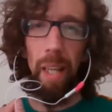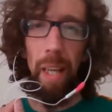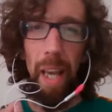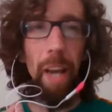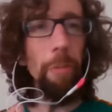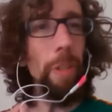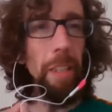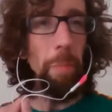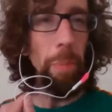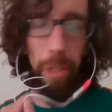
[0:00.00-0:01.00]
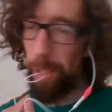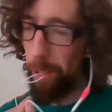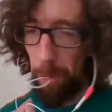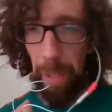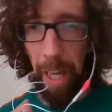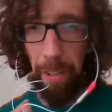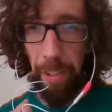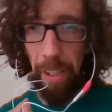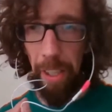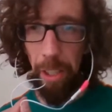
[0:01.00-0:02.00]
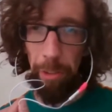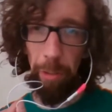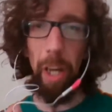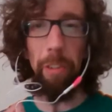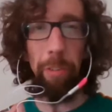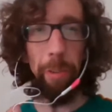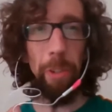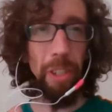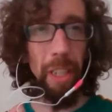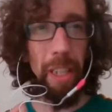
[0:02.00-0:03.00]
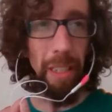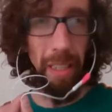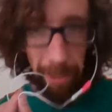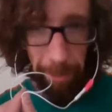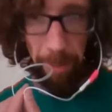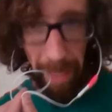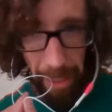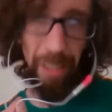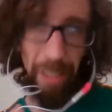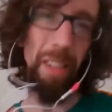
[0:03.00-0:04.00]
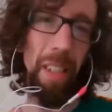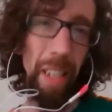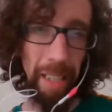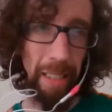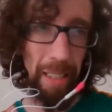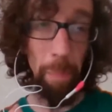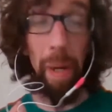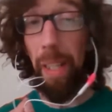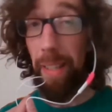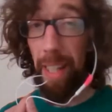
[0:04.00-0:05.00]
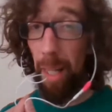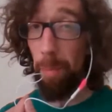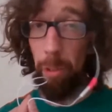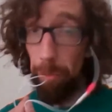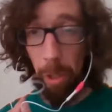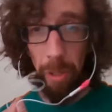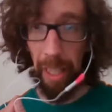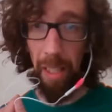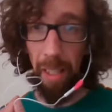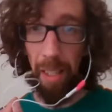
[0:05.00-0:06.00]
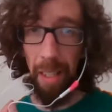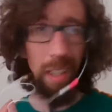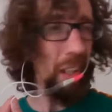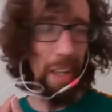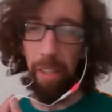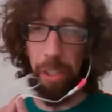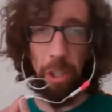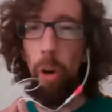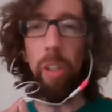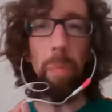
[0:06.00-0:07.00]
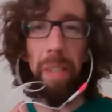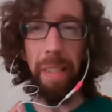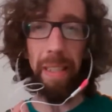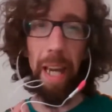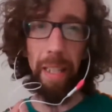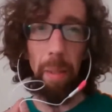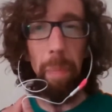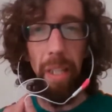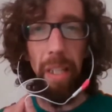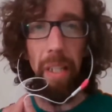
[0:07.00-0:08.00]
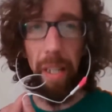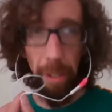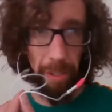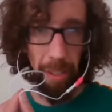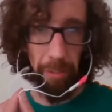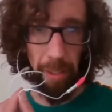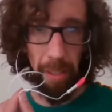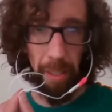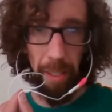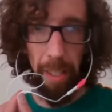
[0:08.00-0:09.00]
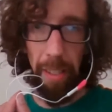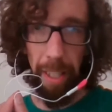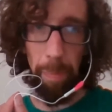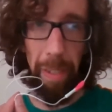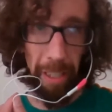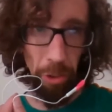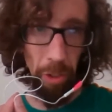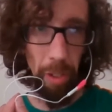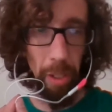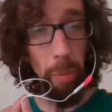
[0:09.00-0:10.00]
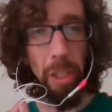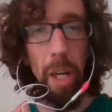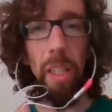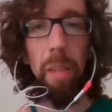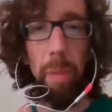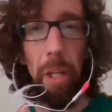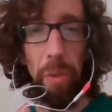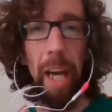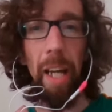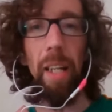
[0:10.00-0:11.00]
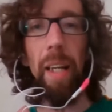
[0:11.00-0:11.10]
Every political battle is fought first on the information landscape. By the time you're voting, a lot of it's already been decided by the narratives that have been constructed. So we're going to talk a little bit about that.